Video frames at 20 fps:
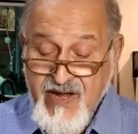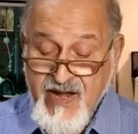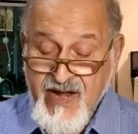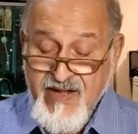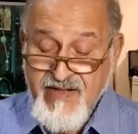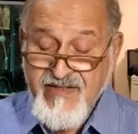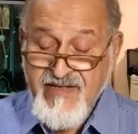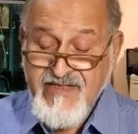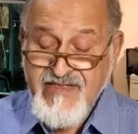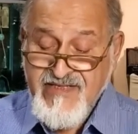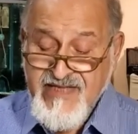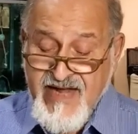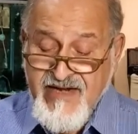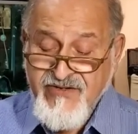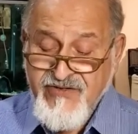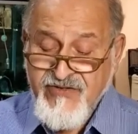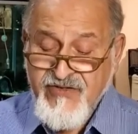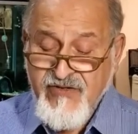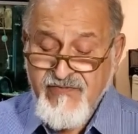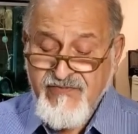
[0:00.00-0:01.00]
In the
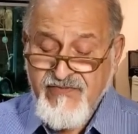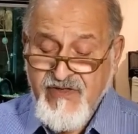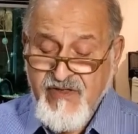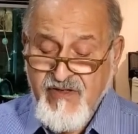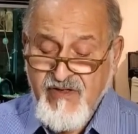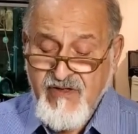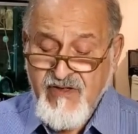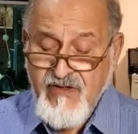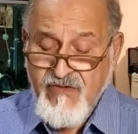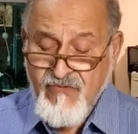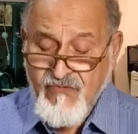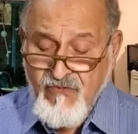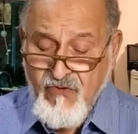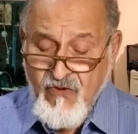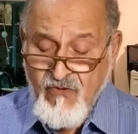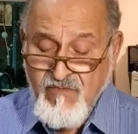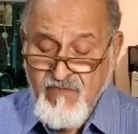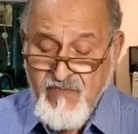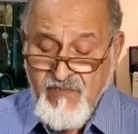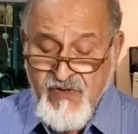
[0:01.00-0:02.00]
center of the
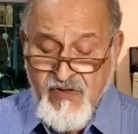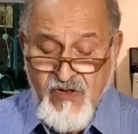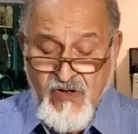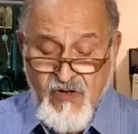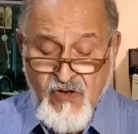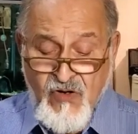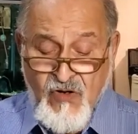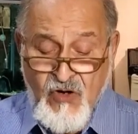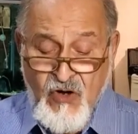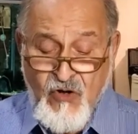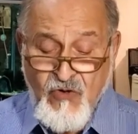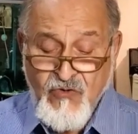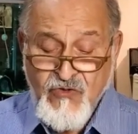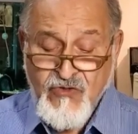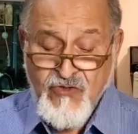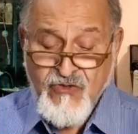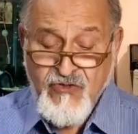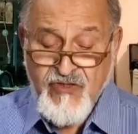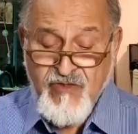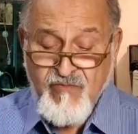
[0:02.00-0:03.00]
room, close
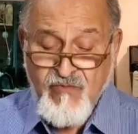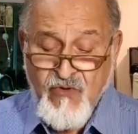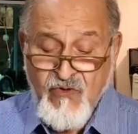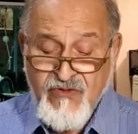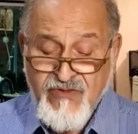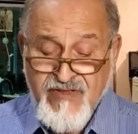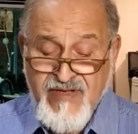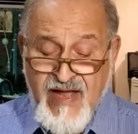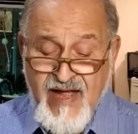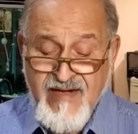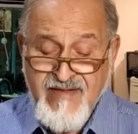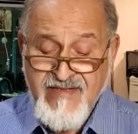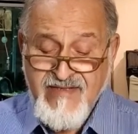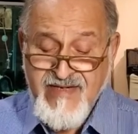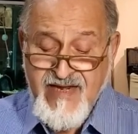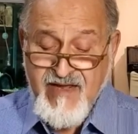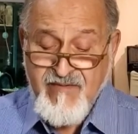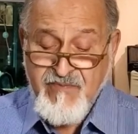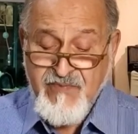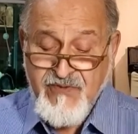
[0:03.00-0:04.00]
to the Muktad
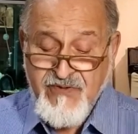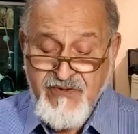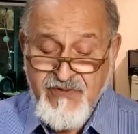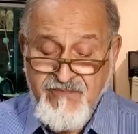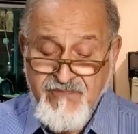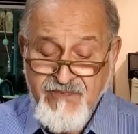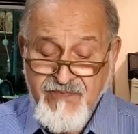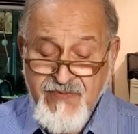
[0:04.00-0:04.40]
table,